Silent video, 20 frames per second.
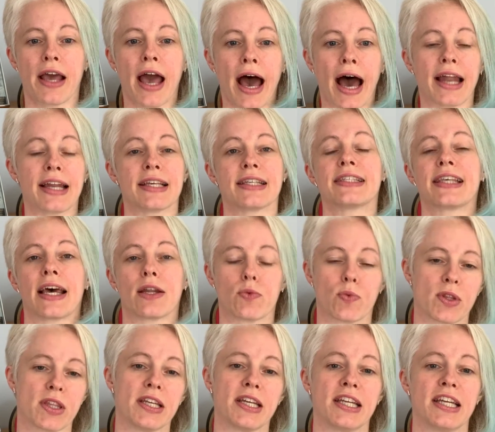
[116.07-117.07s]
and it's set
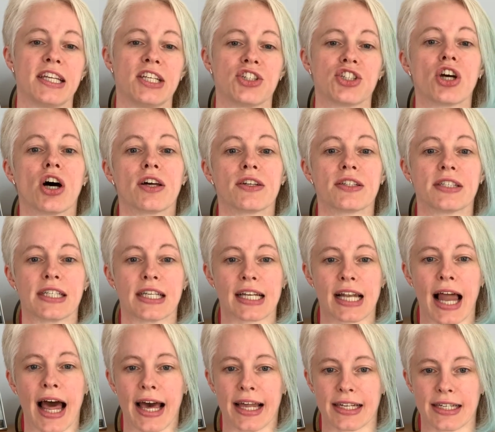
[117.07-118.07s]
within an enchanted
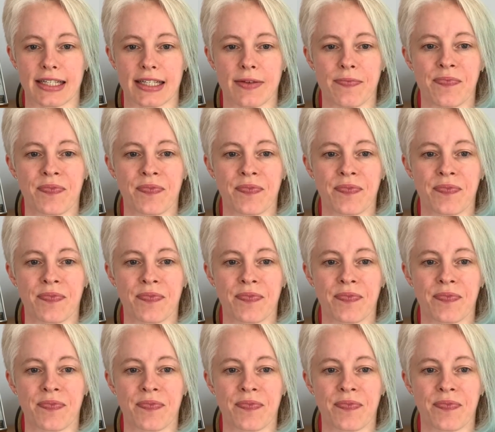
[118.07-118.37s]
land.